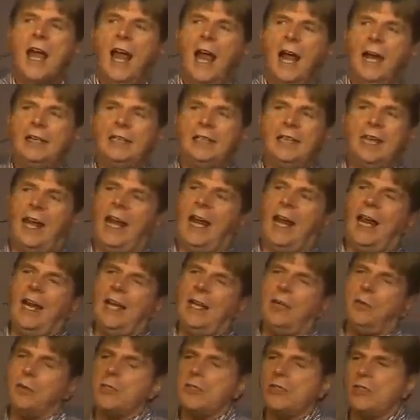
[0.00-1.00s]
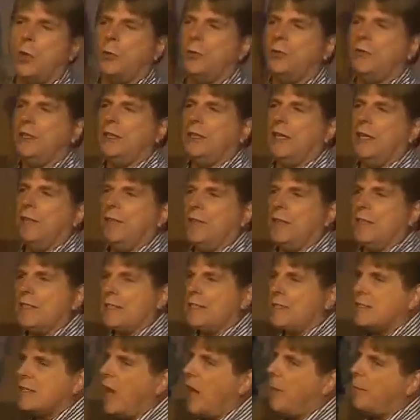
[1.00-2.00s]
And Cain was only giving
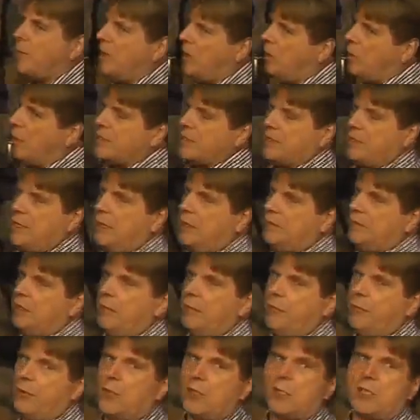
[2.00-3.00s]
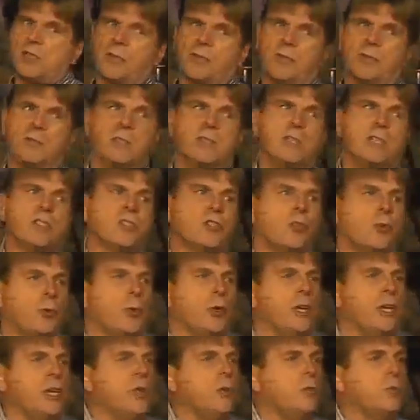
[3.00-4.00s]
some, he wasn't giving first fruits. His
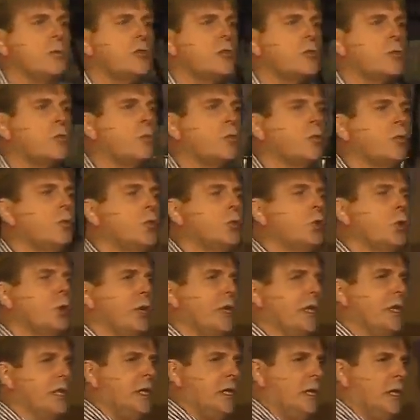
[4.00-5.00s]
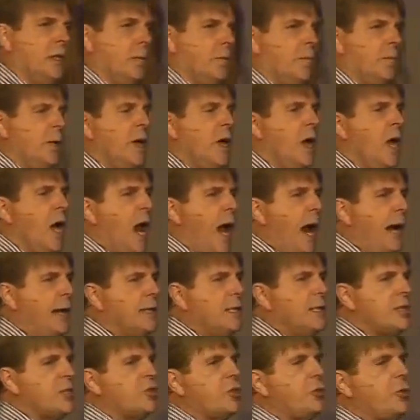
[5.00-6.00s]
greed was ruling him,
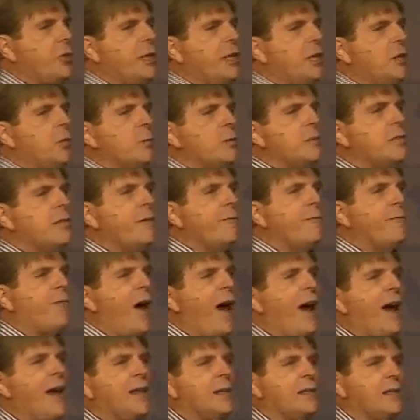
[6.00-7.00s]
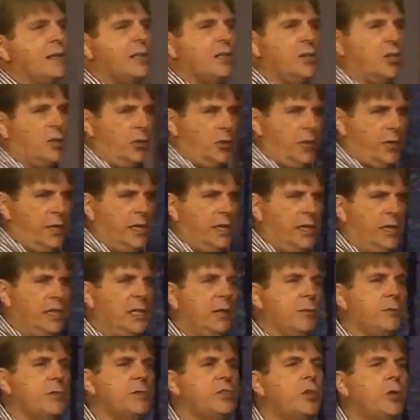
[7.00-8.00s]
and his greed was a violent greed.
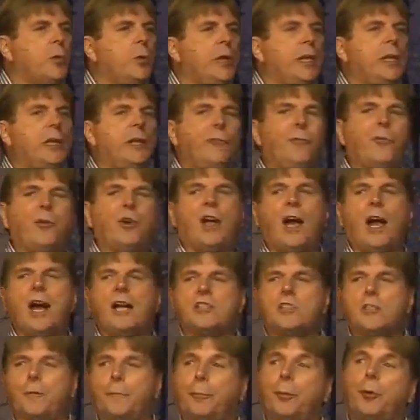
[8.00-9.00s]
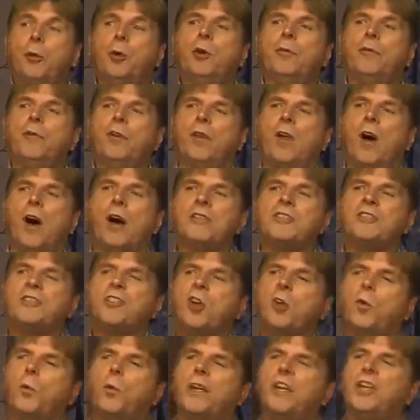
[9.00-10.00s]
He was greedy for God's approval
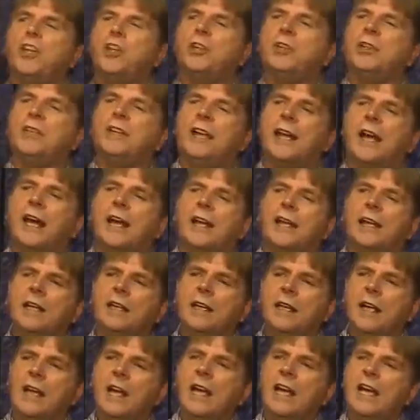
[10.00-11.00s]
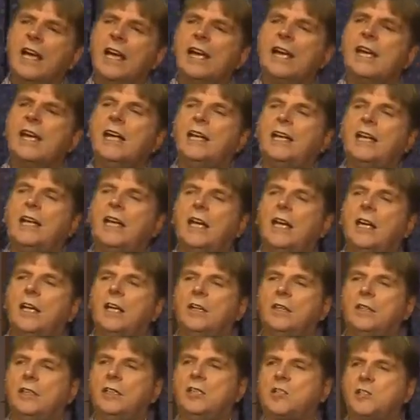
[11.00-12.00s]
also, and when he couldn't get it, he
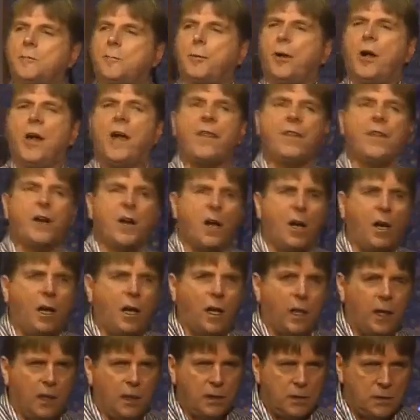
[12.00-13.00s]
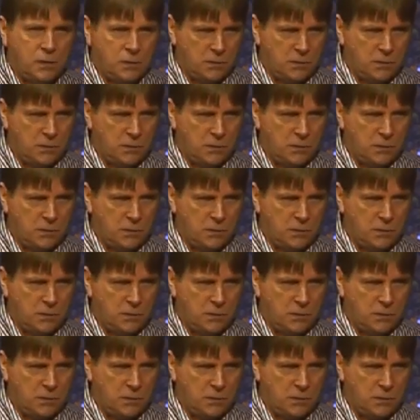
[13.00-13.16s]
killed his brother.